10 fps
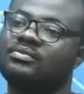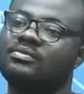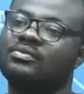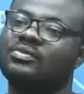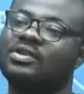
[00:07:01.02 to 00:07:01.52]

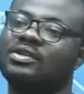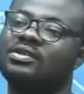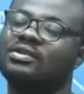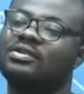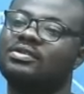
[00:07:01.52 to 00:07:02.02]

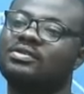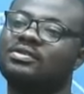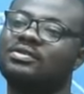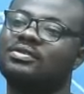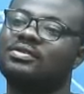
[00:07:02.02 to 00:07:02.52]

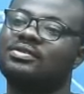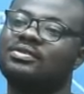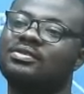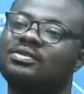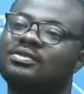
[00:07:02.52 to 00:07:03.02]

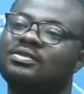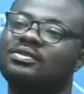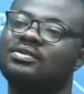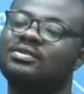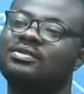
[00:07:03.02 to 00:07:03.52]

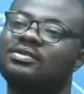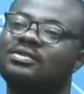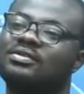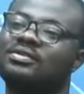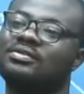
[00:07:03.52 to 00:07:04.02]

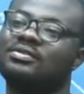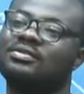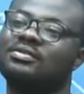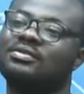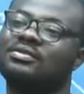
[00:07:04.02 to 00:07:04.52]

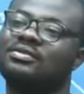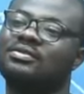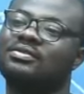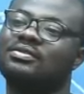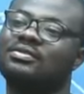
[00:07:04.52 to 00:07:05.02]

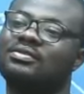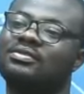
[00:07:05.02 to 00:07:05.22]
(silent)